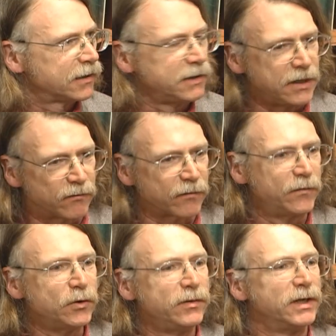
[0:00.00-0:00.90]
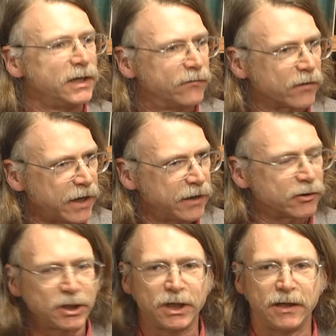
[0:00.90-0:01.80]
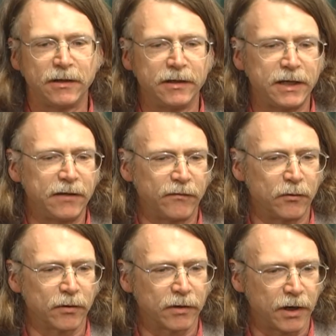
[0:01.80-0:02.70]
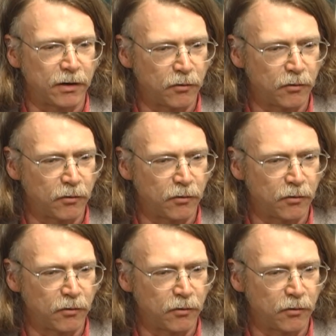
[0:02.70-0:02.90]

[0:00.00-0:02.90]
need for food the need for energy the need for uh,